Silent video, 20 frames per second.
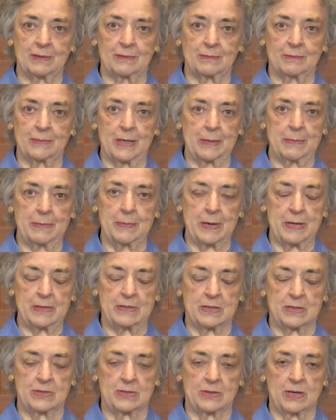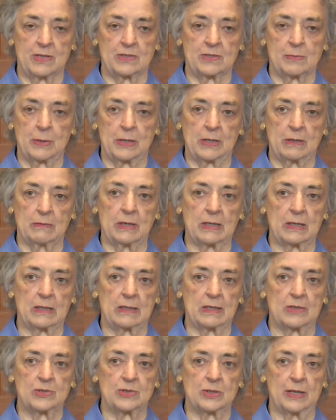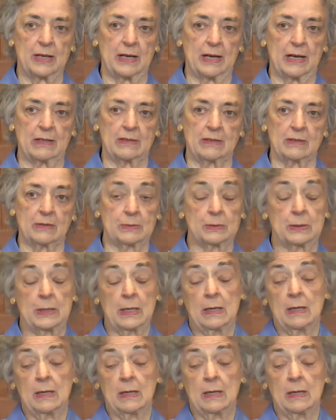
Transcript: maybe my sister has a better recollection than I do.